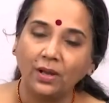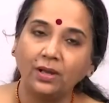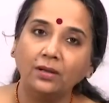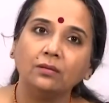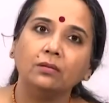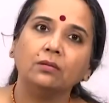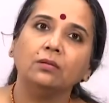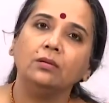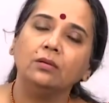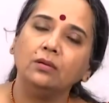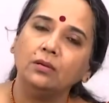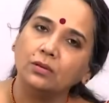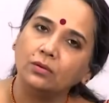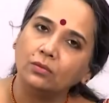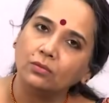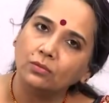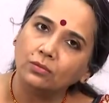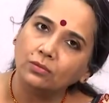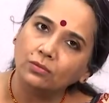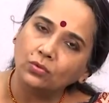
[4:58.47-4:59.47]
but you
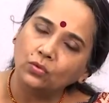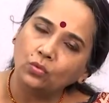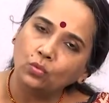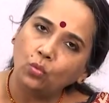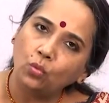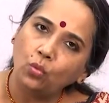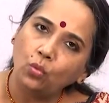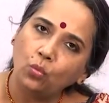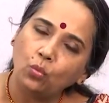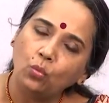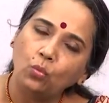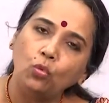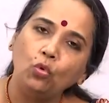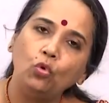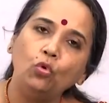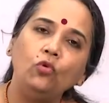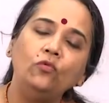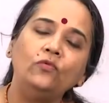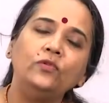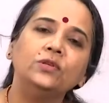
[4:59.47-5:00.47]
know, you
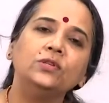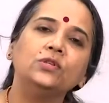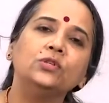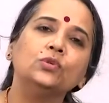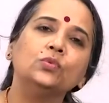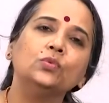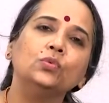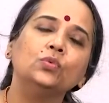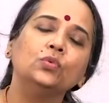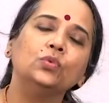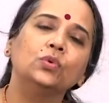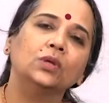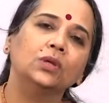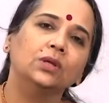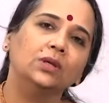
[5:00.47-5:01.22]
move into